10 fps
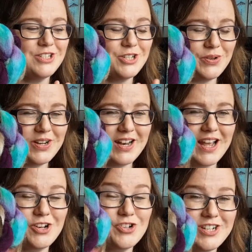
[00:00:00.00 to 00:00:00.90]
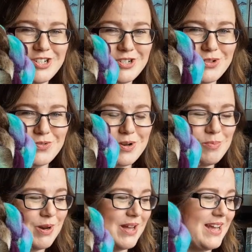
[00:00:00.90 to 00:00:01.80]
doing a traditional
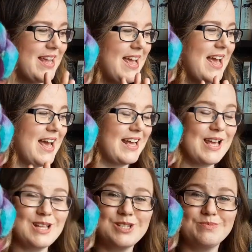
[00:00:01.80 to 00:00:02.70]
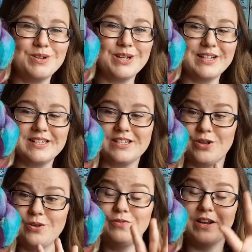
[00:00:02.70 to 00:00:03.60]
3-ply, and get some nice,
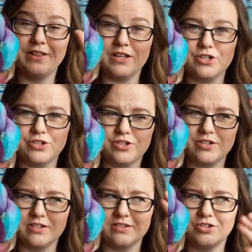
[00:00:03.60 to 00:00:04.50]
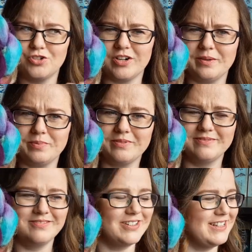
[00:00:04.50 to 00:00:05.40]
hopefully they should stripe,
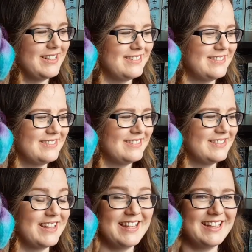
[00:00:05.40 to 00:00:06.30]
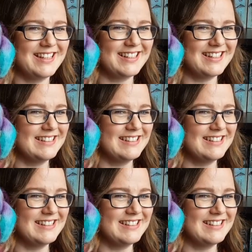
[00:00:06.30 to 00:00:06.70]
right? I think.